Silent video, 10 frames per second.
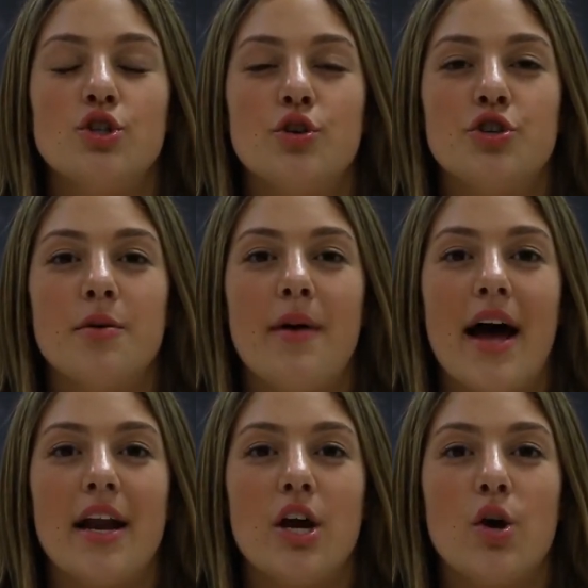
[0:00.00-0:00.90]
so
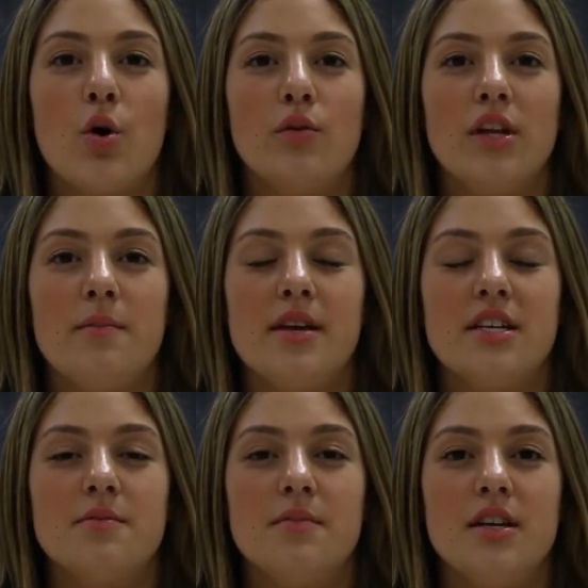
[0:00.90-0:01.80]
traumatic only
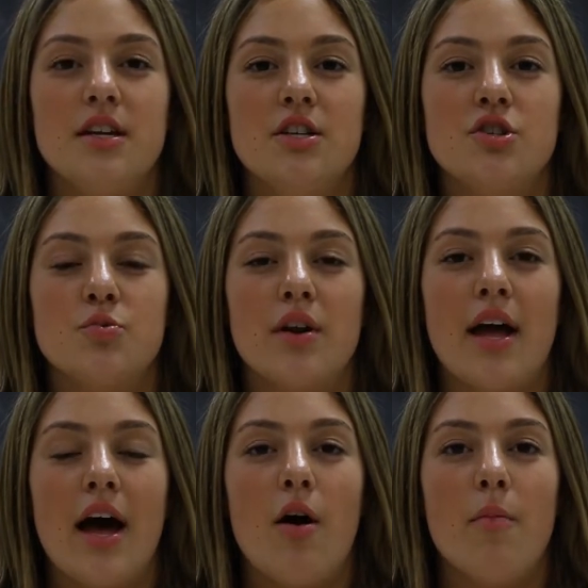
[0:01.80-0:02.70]
makes me just want
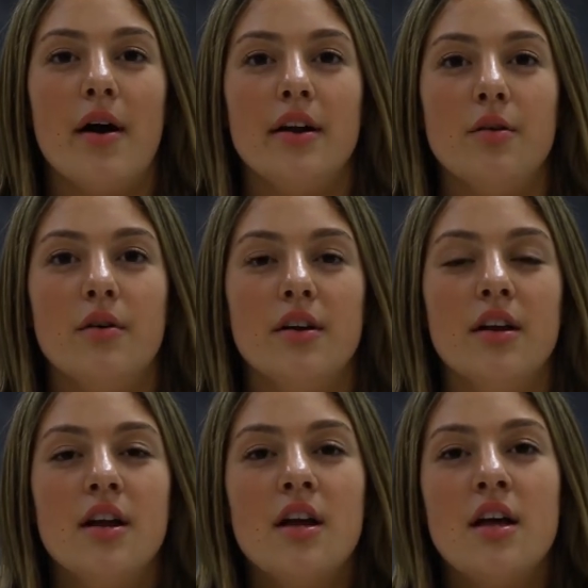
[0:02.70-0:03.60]
to help
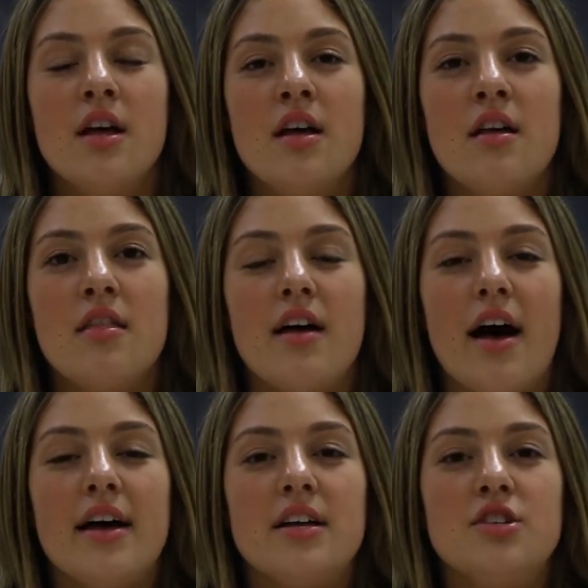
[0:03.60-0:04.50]
anyone
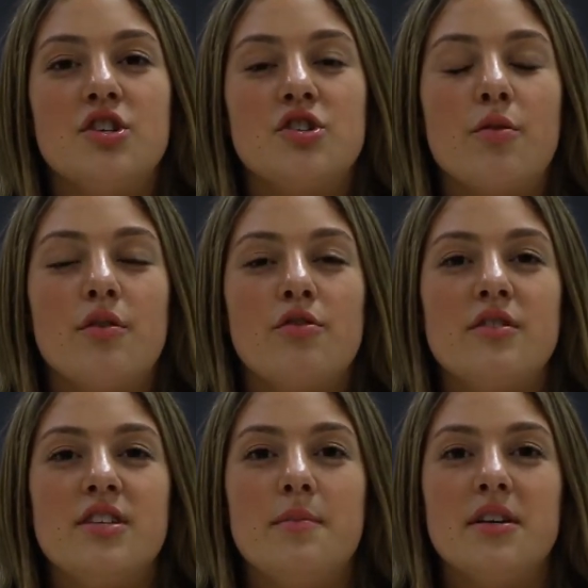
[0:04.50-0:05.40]
that is just going through the same